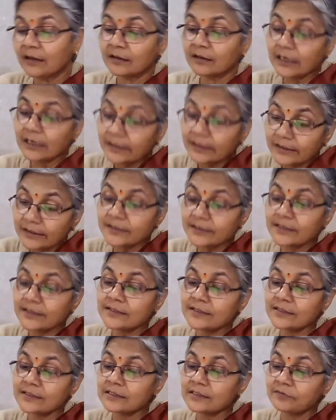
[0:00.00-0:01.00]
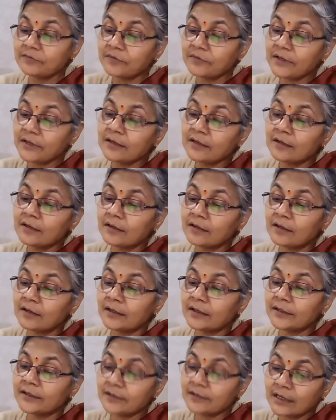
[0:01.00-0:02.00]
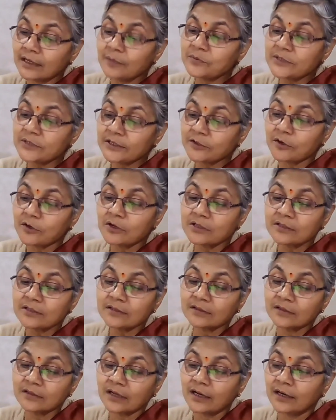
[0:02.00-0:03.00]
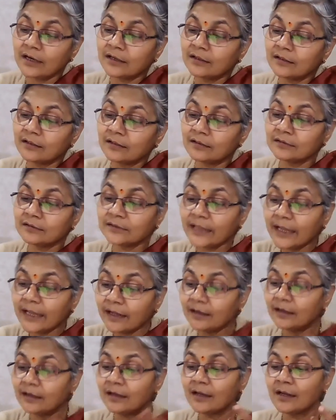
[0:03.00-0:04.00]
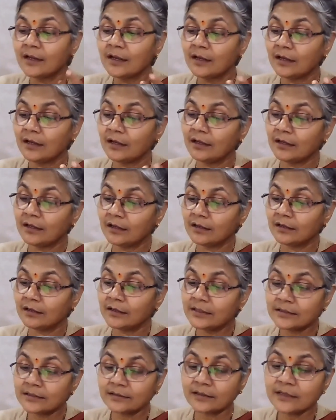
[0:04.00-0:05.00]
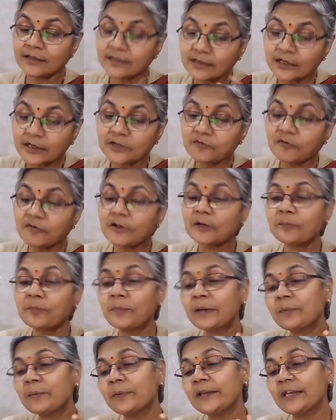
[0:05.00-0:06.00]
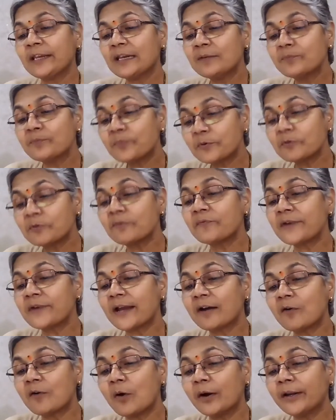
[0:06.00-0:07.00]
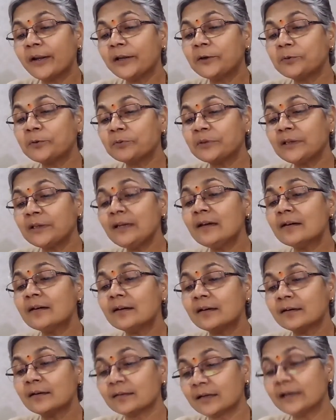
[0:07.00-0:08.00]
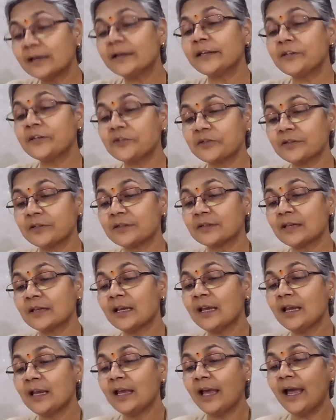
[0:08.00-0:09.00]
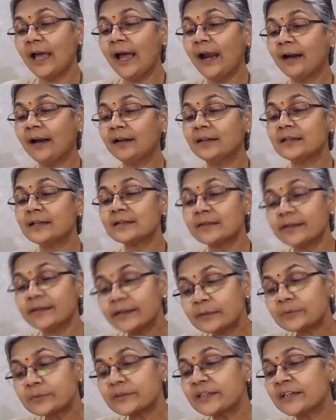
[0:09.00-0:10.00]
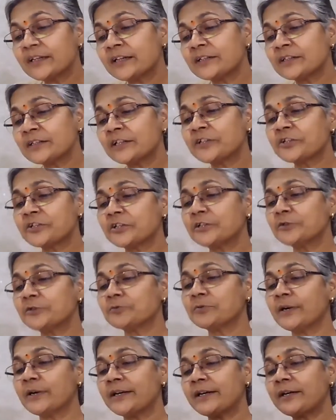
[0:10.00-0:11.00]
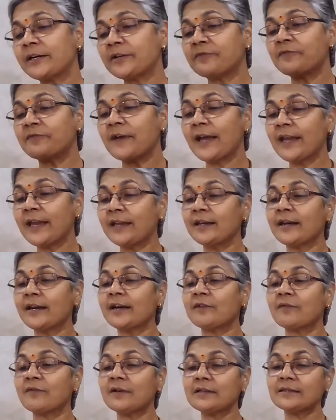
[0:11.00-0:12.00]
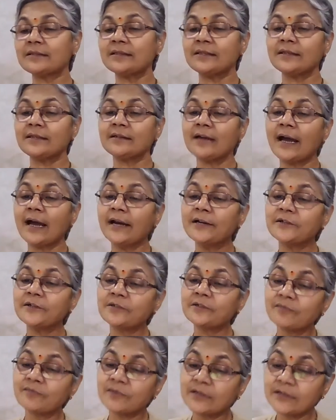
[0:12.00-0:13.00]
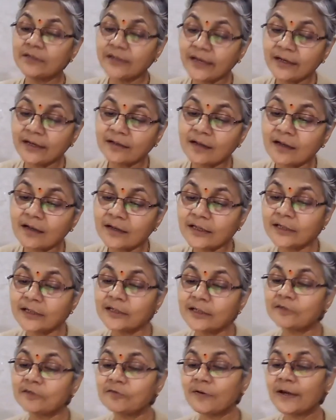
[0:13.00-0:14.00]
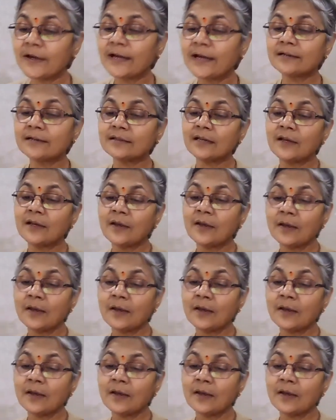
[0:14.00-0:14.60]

contingencies when it comes across, and then his research work may be improved according to the conditions. And this helps the researcher to identify in advance the kinds of the data he requires,